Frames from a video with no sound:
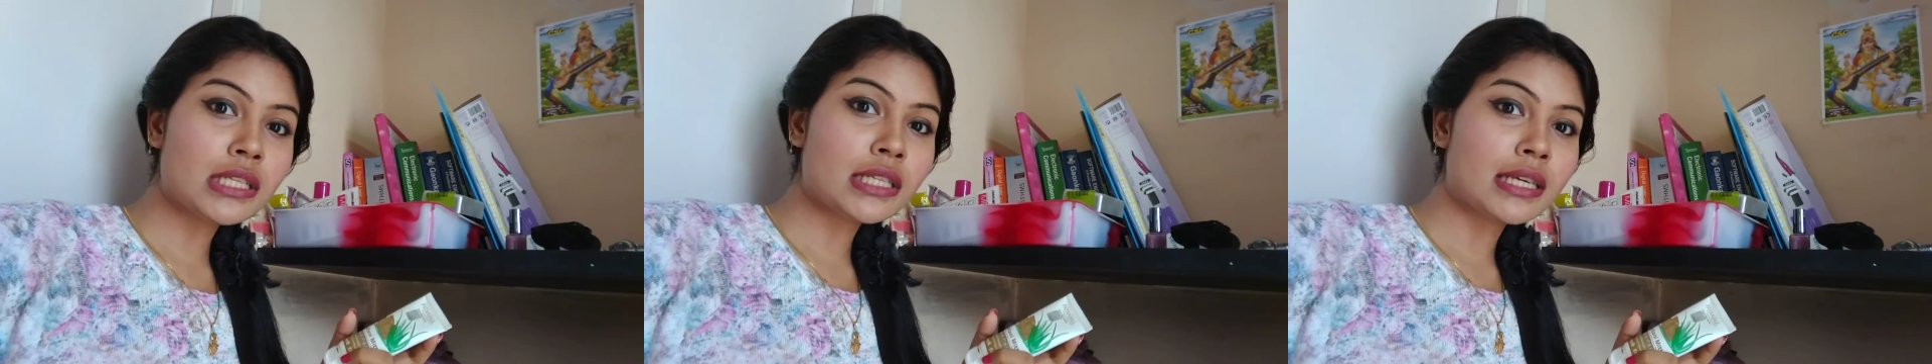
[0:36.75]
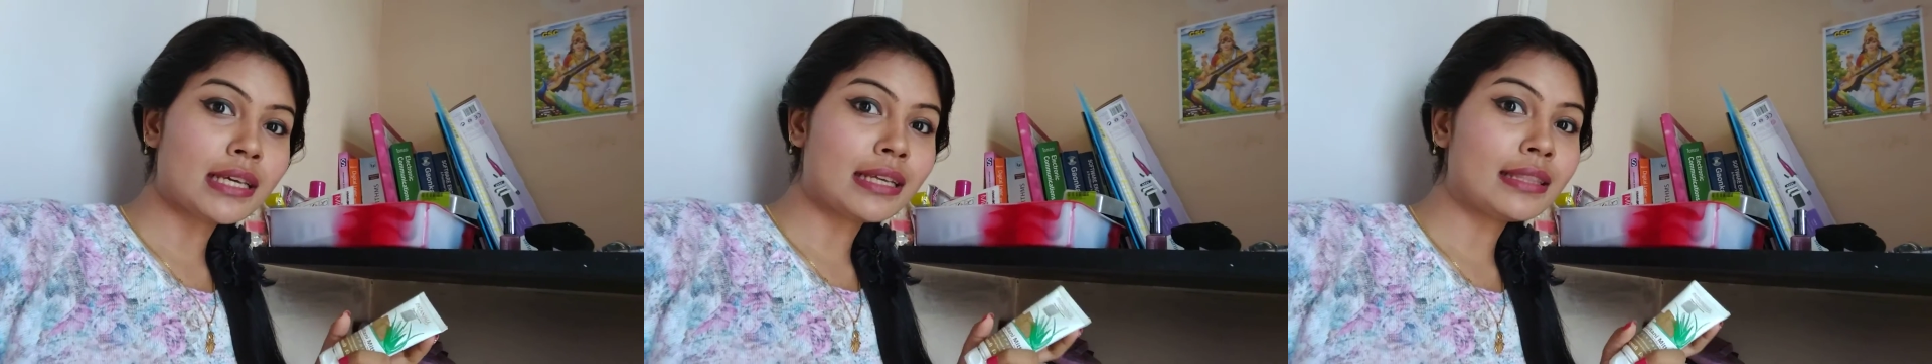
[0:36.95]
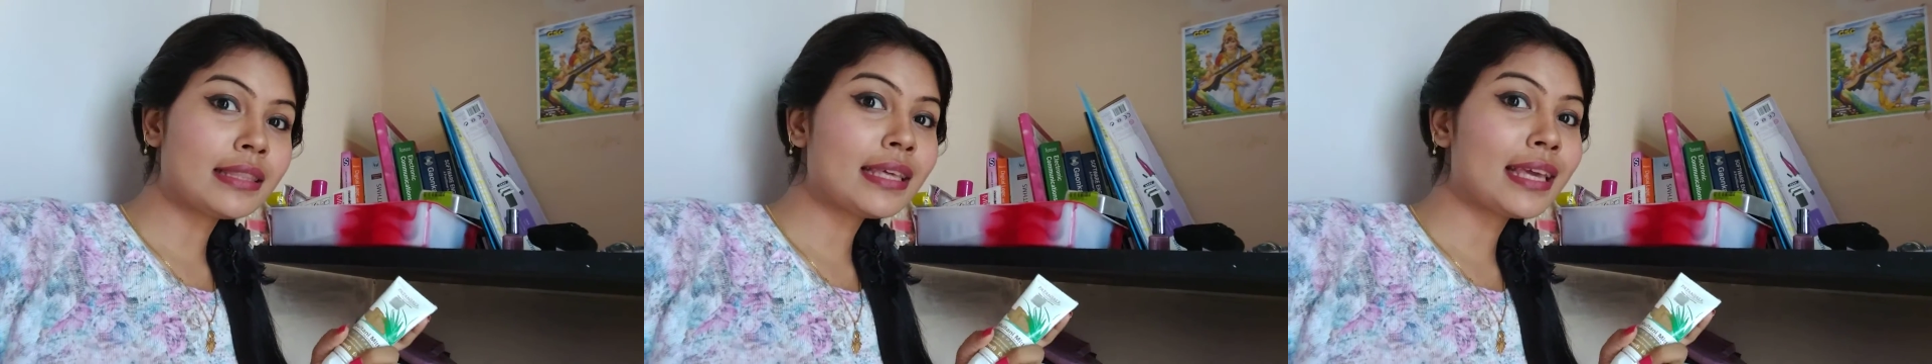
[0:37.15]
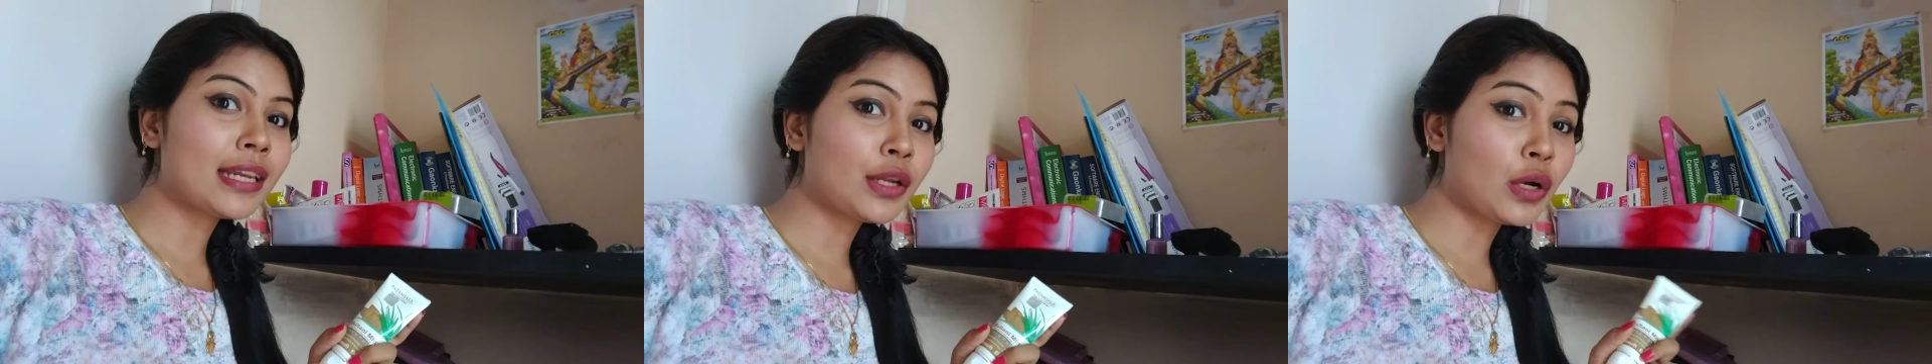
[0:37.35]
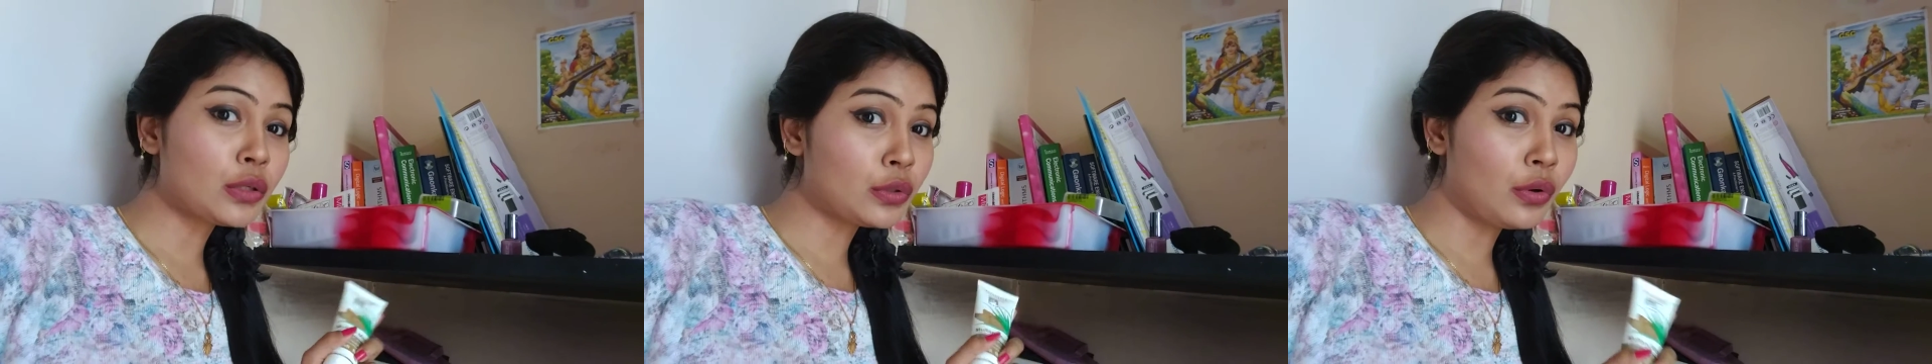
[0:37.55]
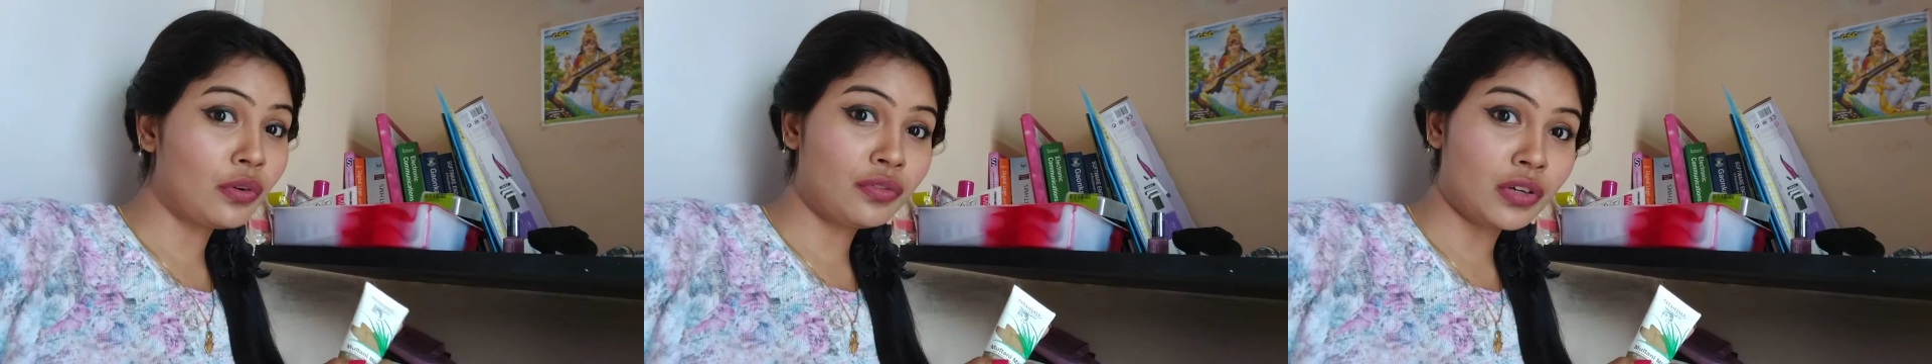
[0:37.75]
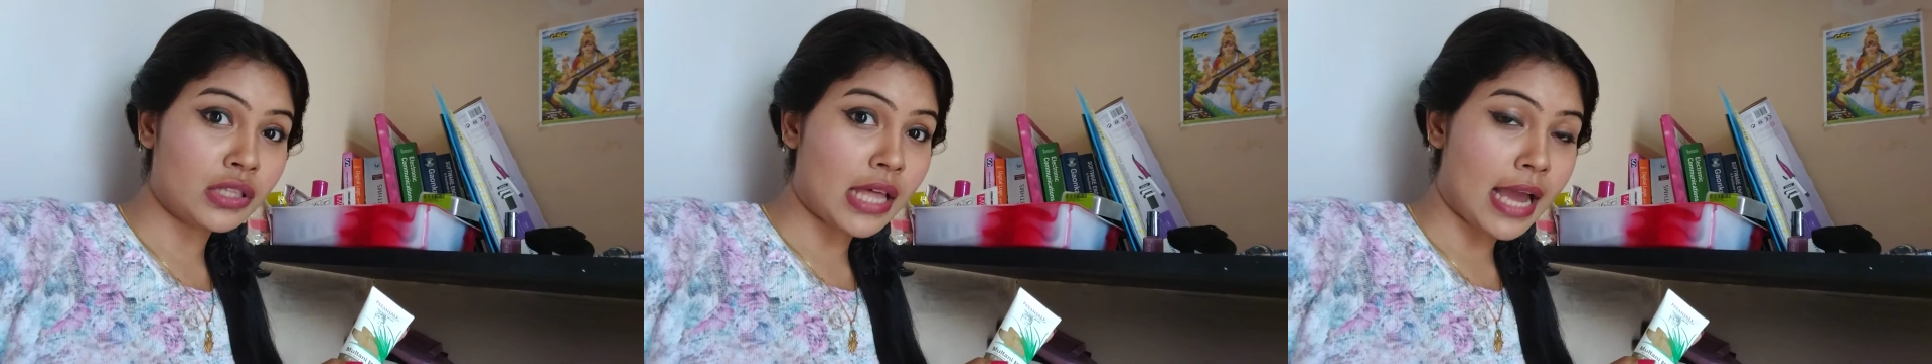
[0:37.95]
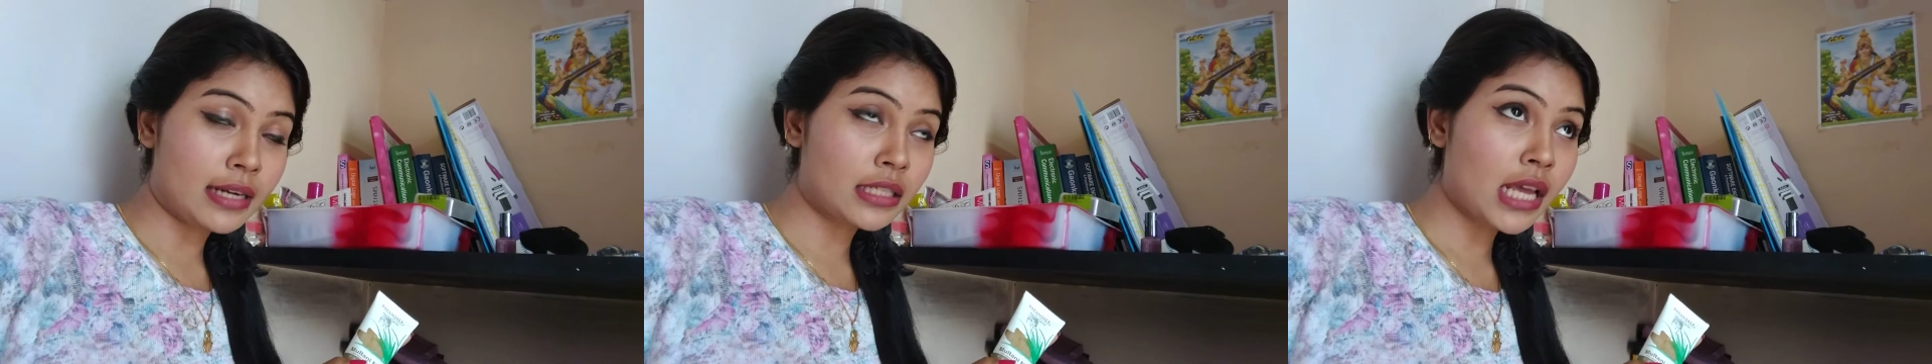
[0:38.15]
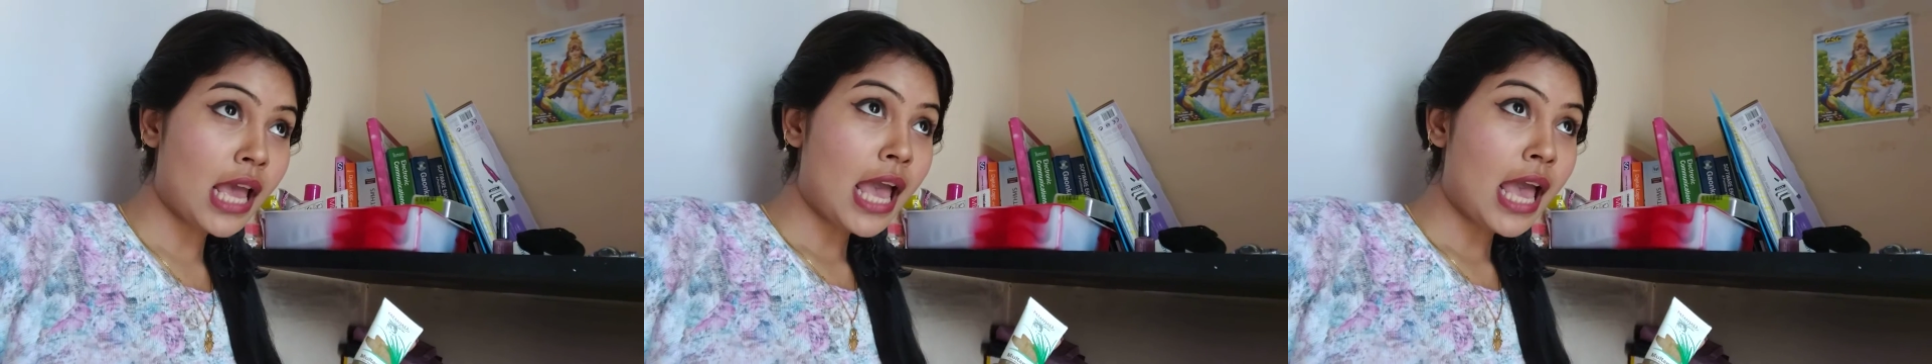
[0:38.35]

skin, cannot go for that.